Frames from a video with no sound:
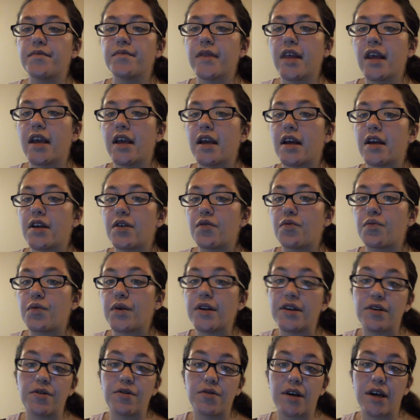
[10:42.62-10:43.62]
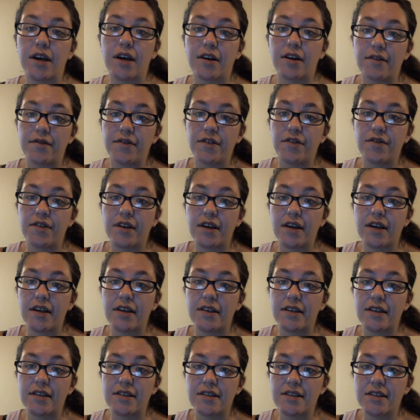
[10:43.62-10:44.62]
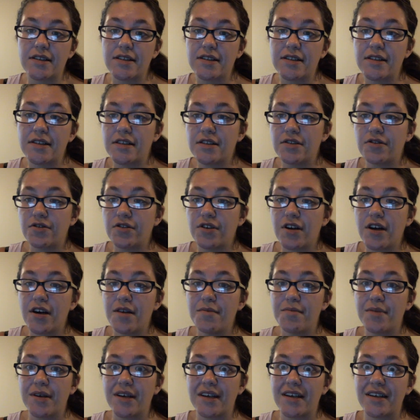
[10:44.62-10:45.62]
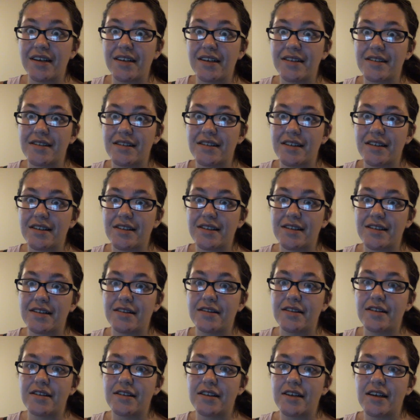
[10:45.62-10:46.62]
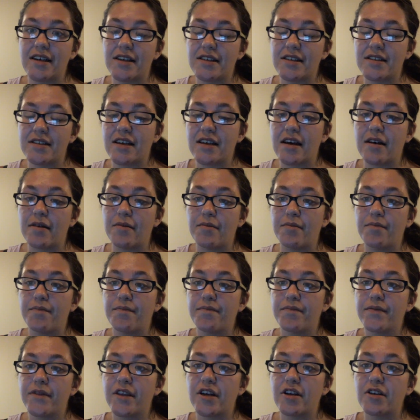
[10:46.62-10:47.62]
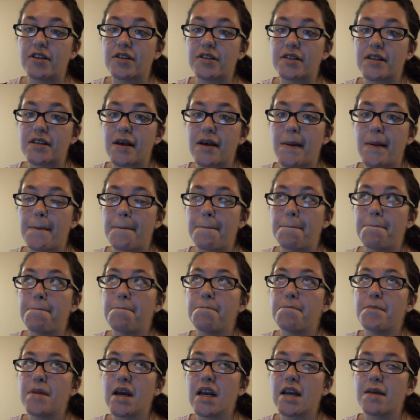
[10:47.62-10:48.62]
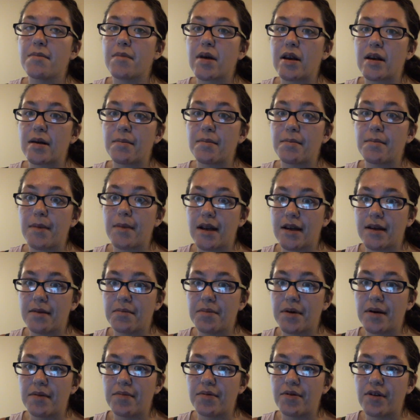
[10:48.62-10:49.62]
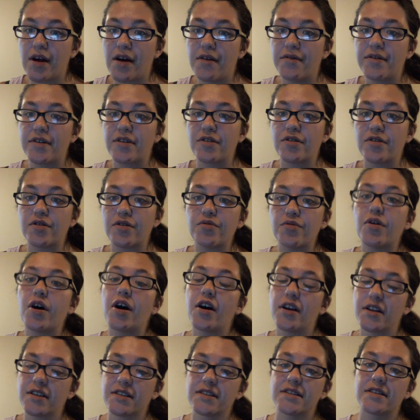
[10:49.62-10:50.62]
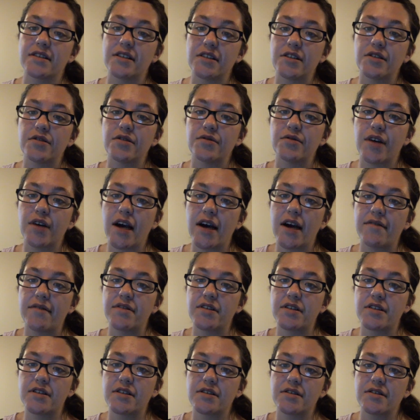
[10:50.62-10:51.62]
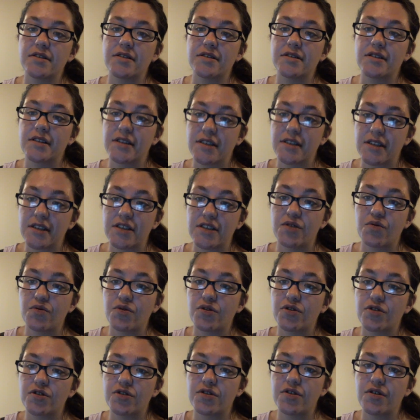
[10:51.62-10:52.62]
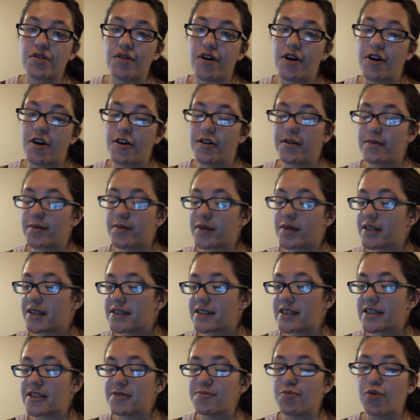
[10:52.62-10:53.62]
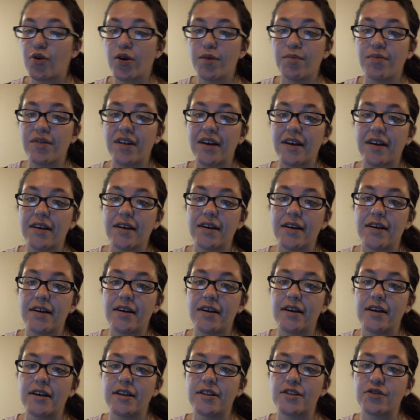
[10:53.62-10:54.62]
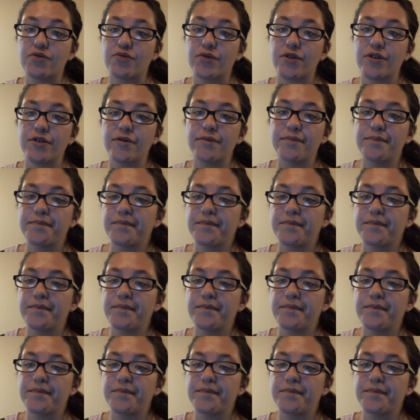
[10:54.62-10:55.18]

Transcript: And we don't care if you think it does exist or not because it's in the DSM. There's many, many, many people out there who honestly do have this disorder. So all I'm going to say is point blank, it's real.